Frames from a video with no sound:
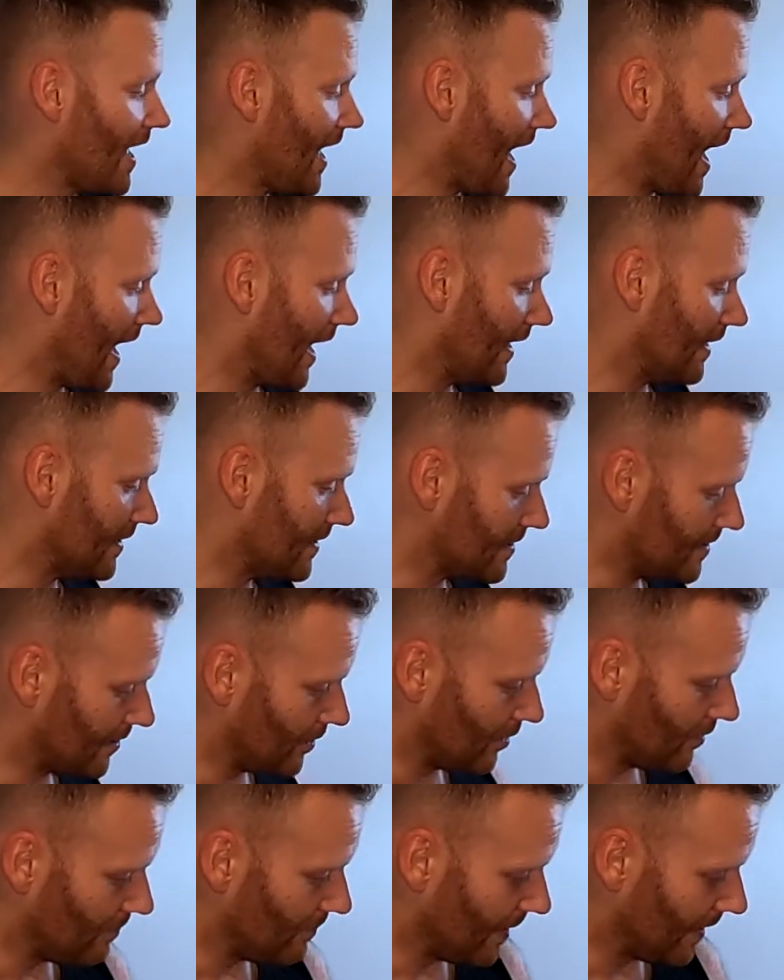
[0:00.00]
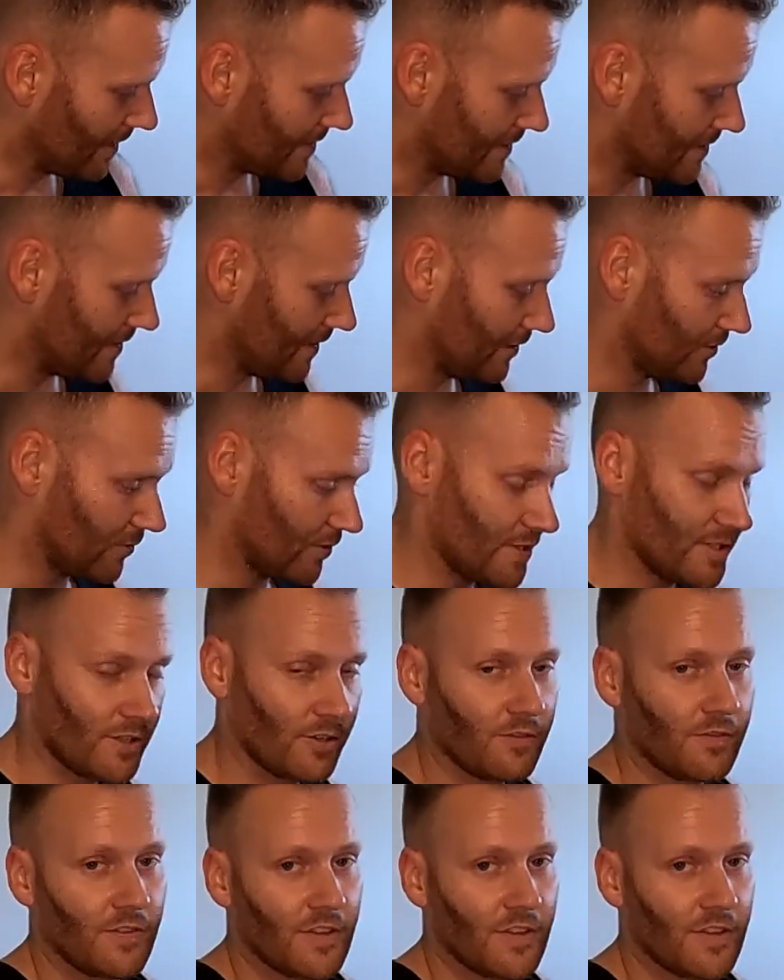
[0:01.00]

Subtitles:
and the master cylinder itself.